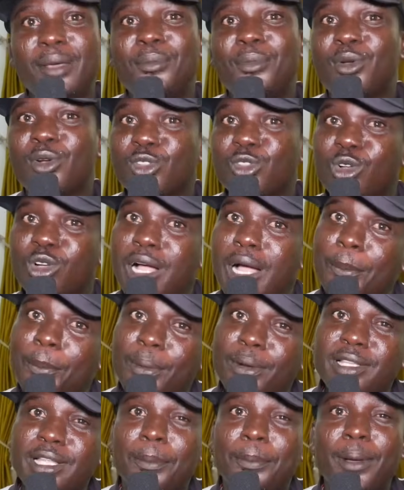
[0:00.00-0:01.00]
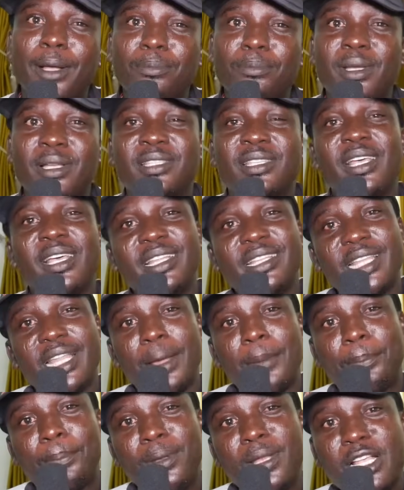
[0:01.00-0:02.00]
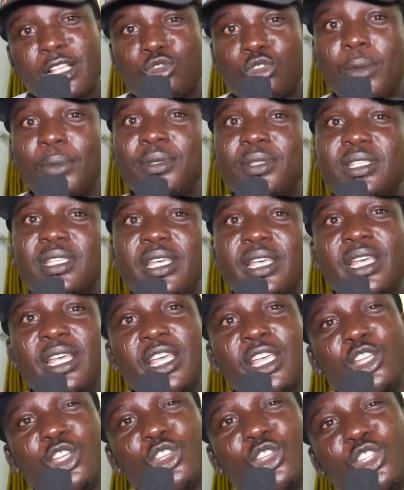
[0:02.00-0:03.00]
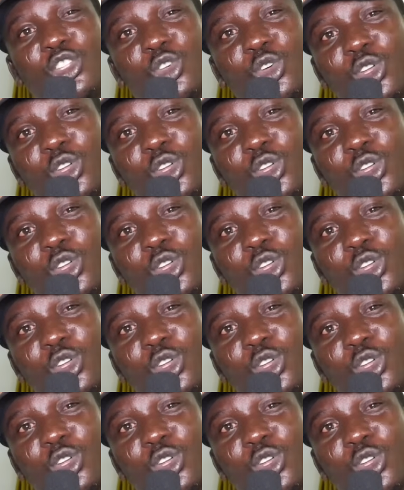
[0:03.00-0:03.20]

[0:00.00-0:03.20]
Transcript: Because Logan Point Apartment, na place where we say you need to